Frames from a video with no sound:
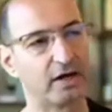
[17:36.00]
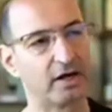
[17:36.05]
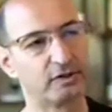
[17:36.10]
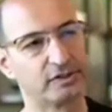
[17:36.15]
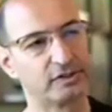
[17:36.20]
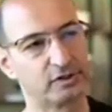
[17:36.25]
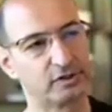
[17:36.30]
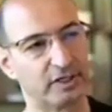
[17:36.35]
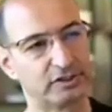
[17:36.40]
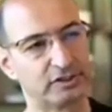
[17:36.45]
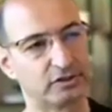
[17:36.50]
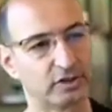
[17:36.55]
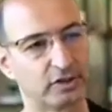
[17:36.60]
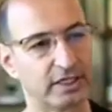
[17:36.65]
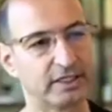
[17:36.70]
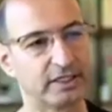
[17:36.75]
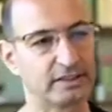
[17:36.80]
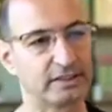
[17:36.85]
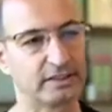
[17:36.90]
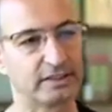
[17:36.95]
took it, and
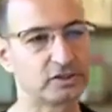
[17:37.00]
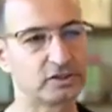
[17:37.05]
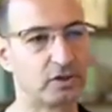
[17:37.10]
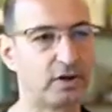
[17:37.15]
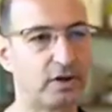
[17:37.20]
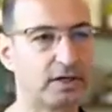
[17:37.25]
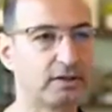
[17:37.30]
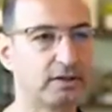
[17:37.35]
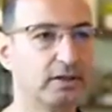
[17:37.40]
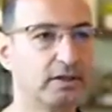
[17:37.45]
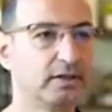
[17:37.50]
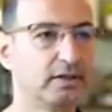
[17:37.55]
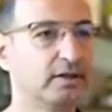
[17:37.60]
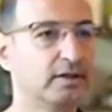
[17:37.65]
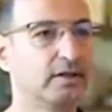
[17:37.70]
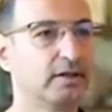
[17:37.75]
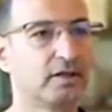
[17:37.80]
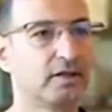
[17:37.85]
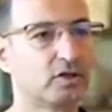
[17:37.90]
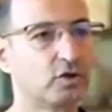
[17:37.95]
so on.
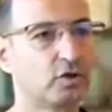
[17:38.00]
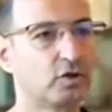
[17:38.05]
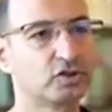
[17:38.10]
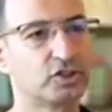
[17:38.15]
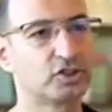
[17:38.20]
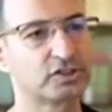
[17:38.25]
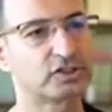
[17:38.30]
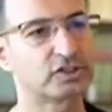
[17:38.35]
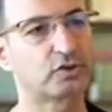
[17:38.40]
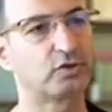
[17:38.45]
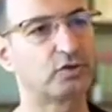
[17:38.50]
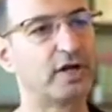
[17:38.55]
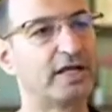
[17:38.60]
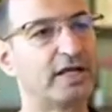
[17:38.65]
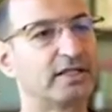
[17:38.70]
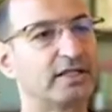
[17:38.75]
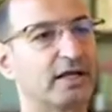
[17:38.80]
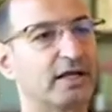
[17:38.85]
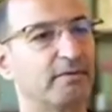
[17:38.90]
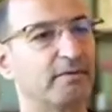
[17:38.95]
You're just creating
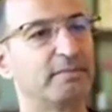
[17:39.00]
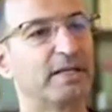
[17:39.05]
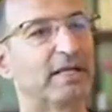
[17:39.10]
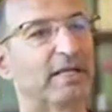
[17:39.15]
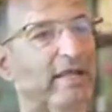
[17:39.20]
a midlife